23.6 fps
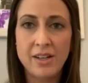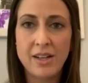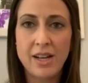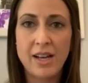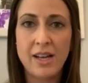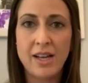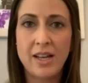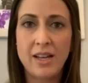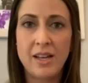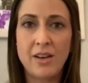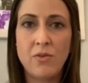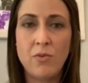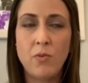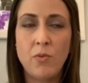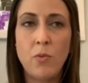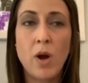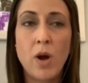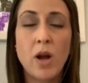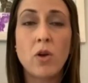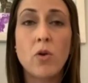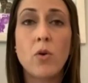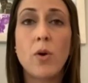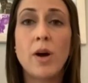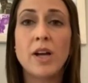And what
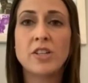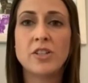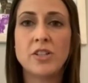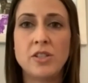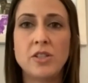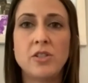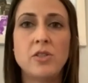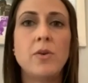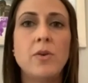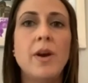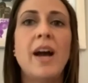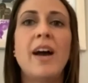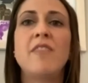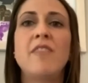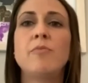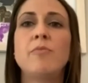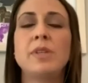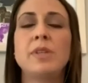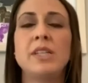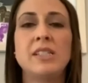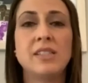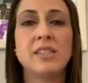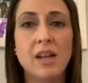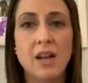questions you have,
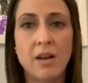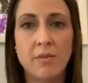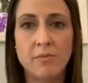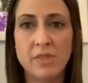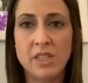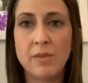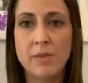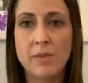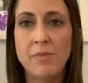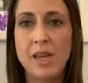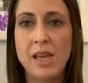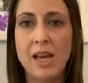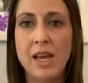please come to me.